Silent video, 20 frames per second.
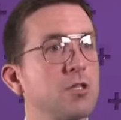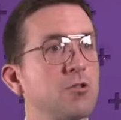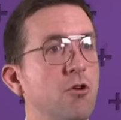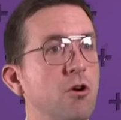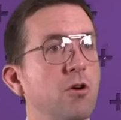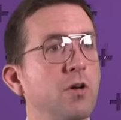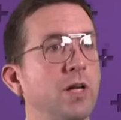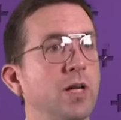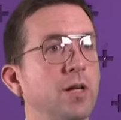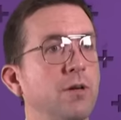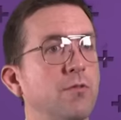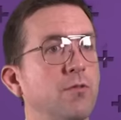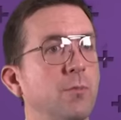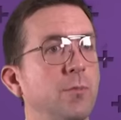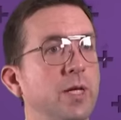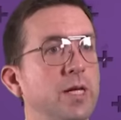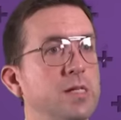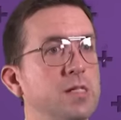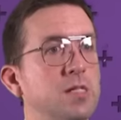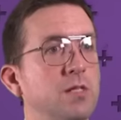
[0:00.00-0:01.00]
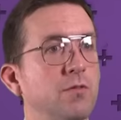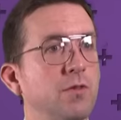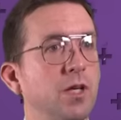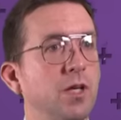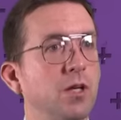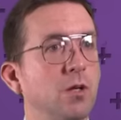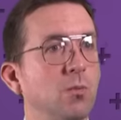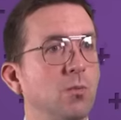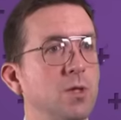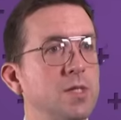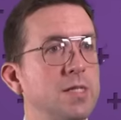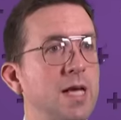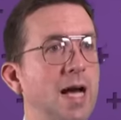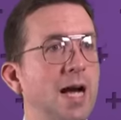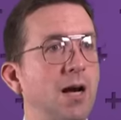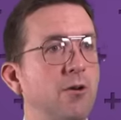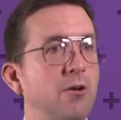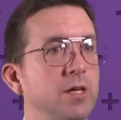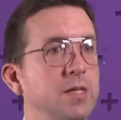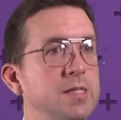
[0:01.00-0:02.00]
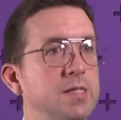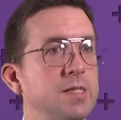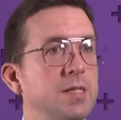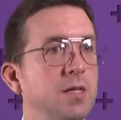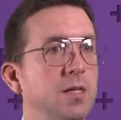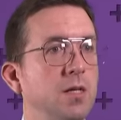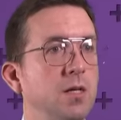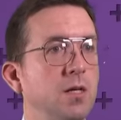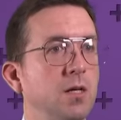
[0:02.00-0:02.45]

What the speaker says: strongly from the interview was Harry's